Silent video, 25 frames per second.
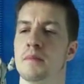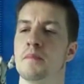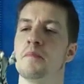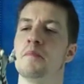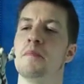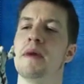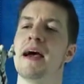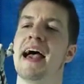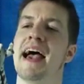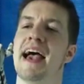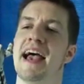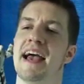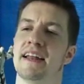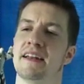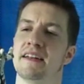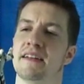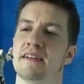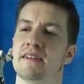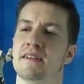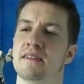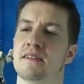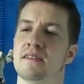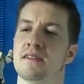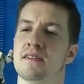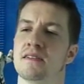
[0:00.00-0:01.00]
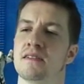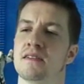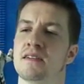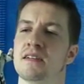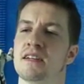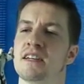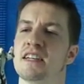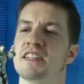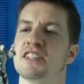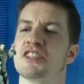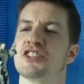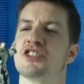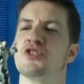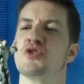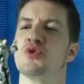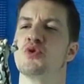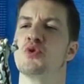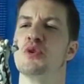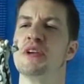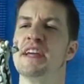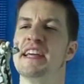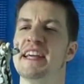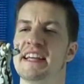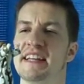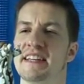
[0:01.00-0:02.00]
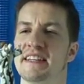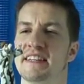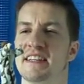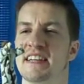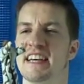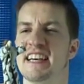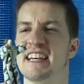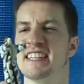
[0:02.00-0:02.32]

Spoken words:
Man, his greed,